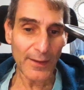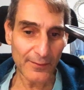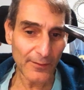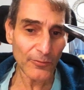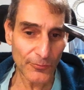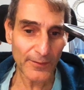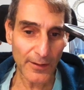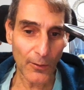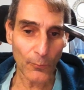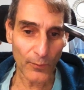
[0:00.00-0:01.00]
in this
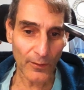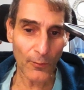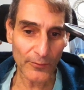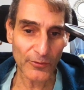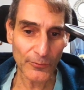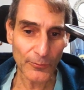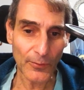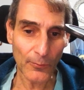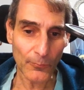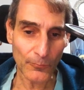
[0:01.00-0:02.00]
video, we're going
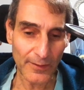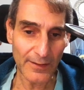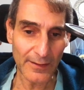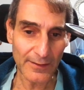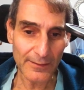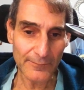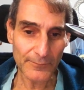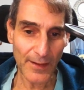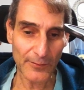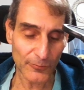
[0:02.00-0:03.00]
to read
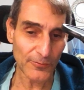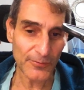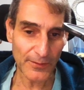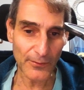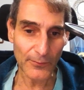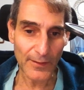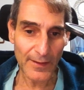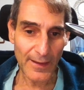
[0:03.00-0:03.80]
and review